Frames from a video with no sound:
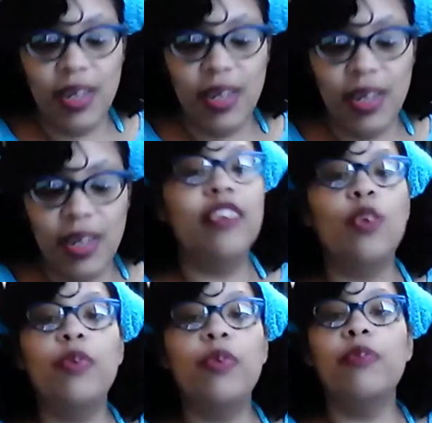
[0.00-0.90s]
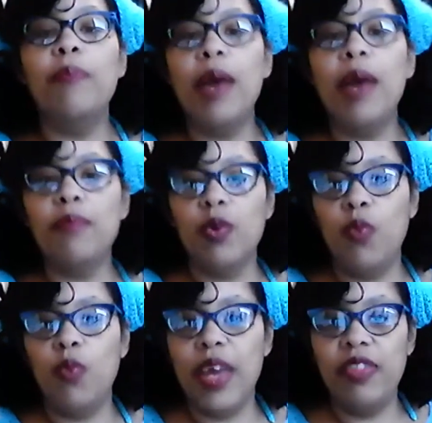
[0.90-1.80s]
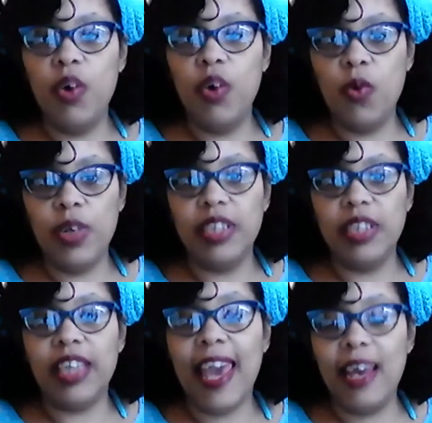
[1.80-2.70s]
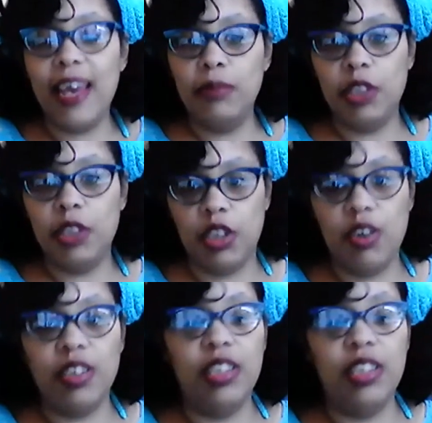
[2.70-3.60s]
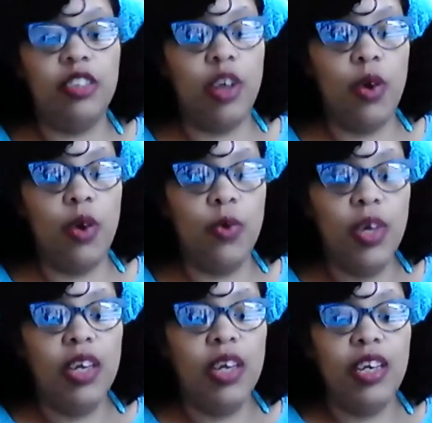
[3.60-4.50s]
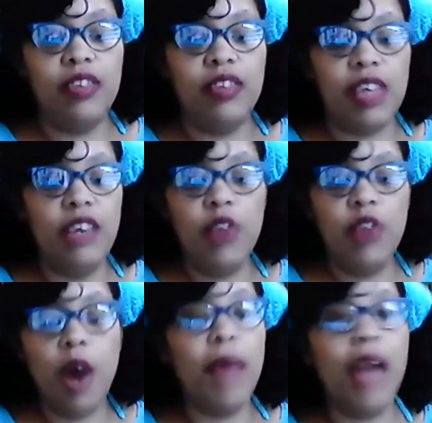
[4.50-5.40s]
And so we remember when the Hornets came to Charlotte. So it's even though I'm not